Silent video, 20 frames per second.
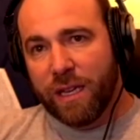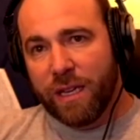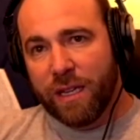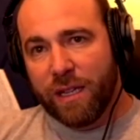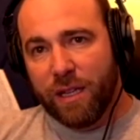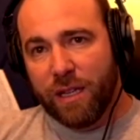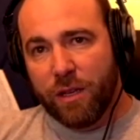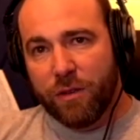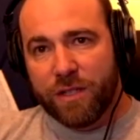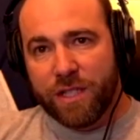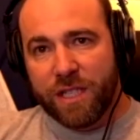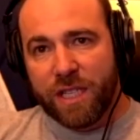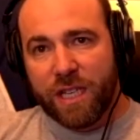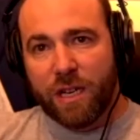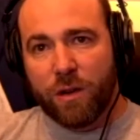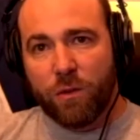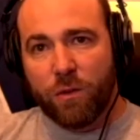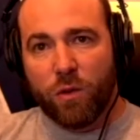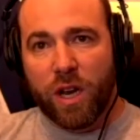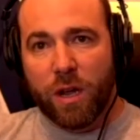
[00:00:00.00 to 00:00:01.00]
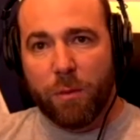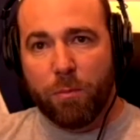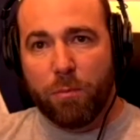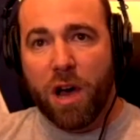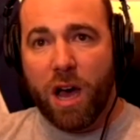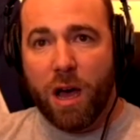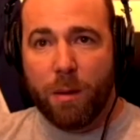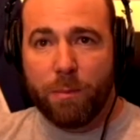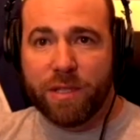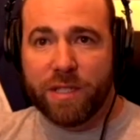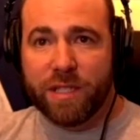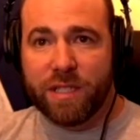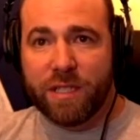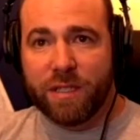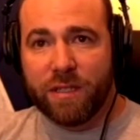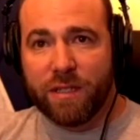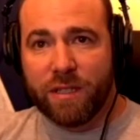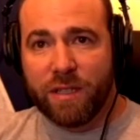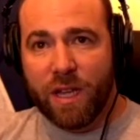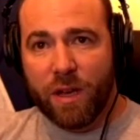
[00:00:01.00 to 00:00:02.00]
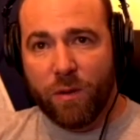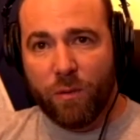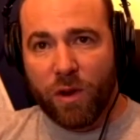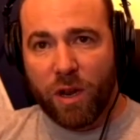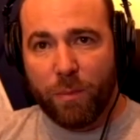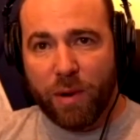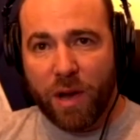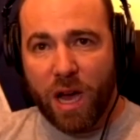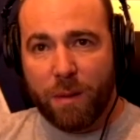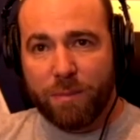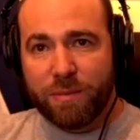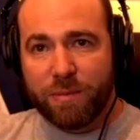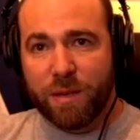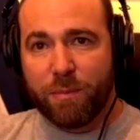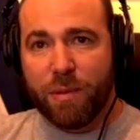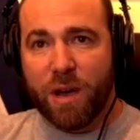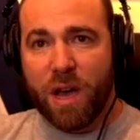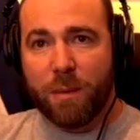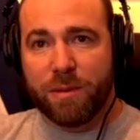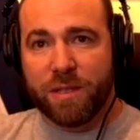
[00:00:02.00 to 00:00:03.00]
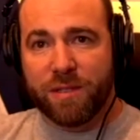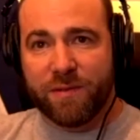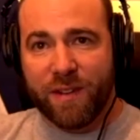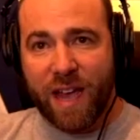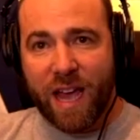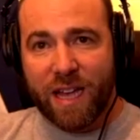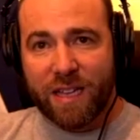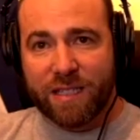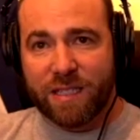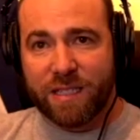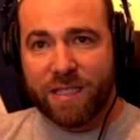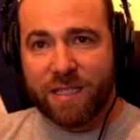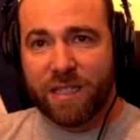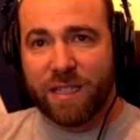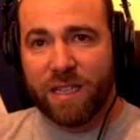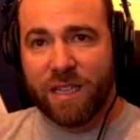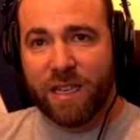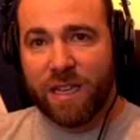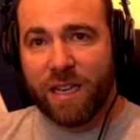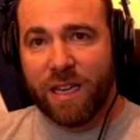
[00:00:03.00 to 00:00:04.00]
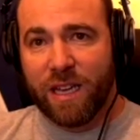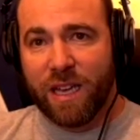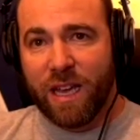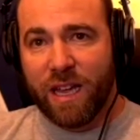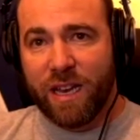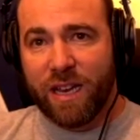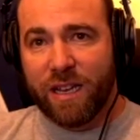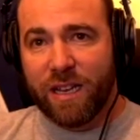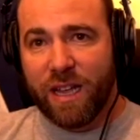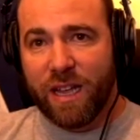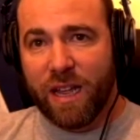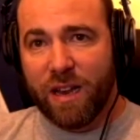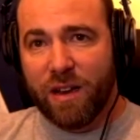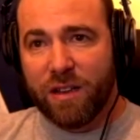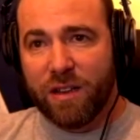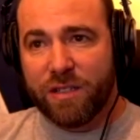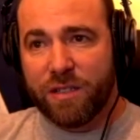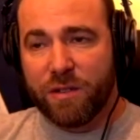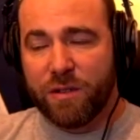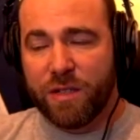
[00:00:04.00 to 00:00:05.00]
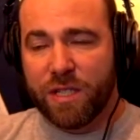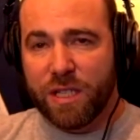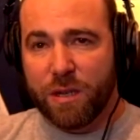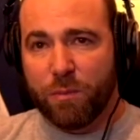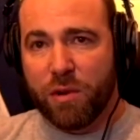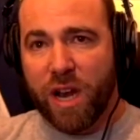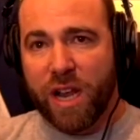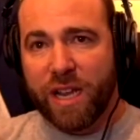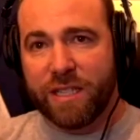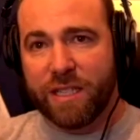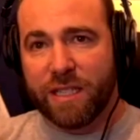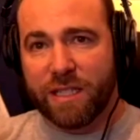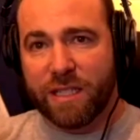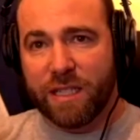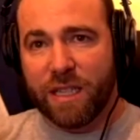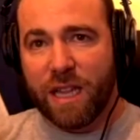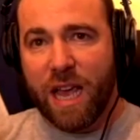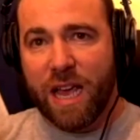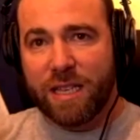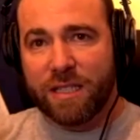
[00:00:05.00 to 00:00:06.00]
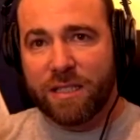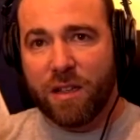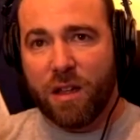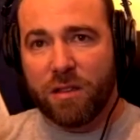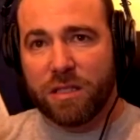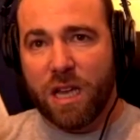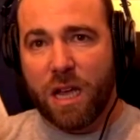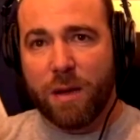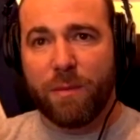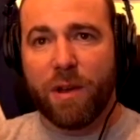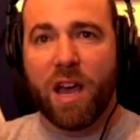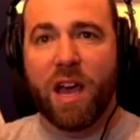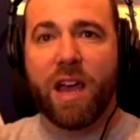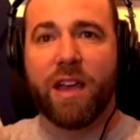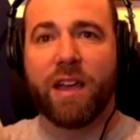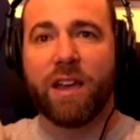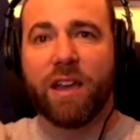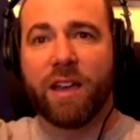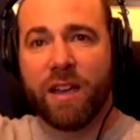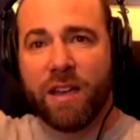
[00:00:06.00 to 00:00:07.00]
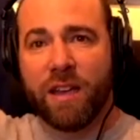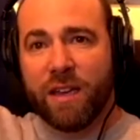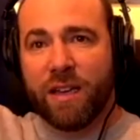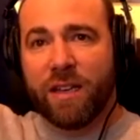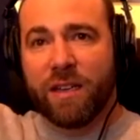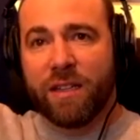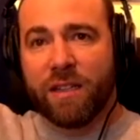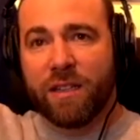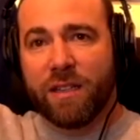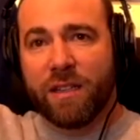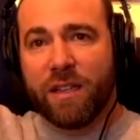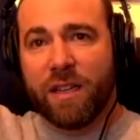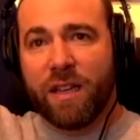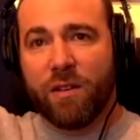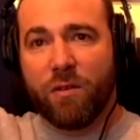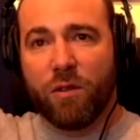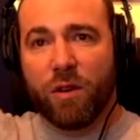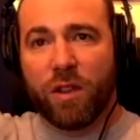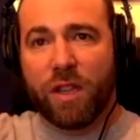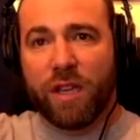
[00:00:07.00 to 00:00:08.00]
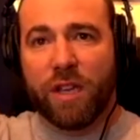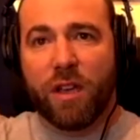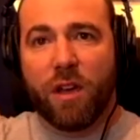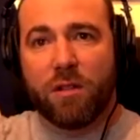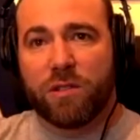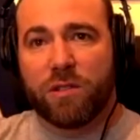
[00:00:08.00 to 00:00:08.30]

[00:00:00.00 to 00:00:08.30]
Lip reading: you've seen it when it pops, and when it pops fast, and as soon as it breaks its last all-time high and really goes